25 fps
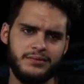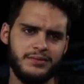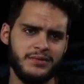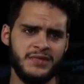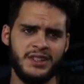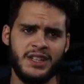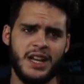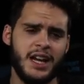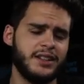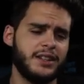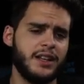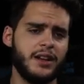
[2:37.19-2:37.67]

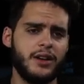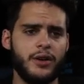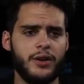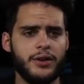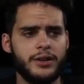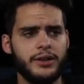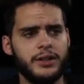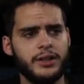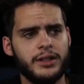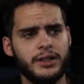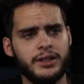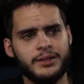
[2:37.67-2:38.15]
Not that hard.
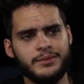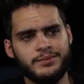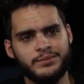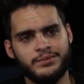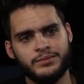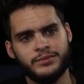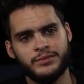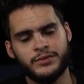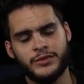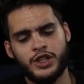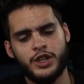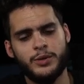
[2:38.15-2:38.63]

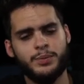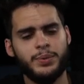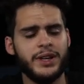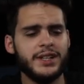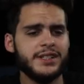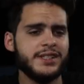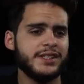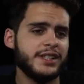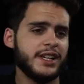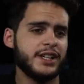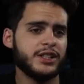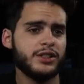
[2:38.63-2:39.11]
You play
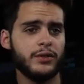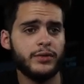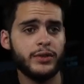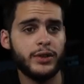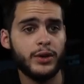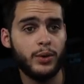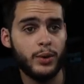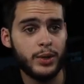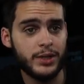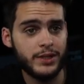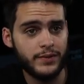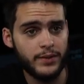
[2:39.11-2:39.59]
six over the
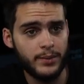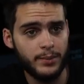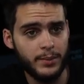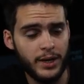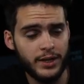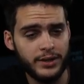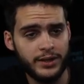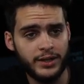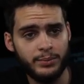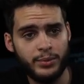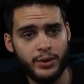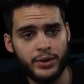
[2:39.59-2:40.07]
course of a
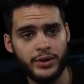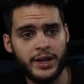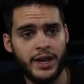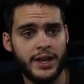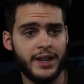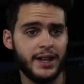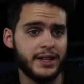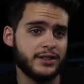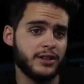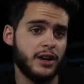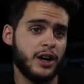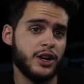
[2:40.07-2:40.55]
month per day,
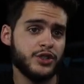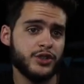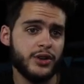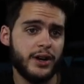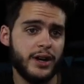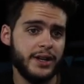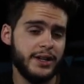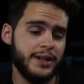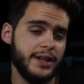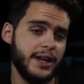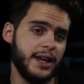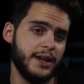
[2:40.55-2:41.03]
that's one hundred
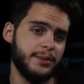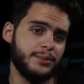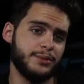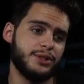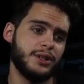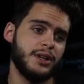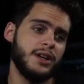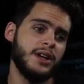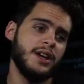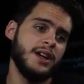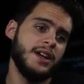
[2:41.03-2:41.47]
eighty games.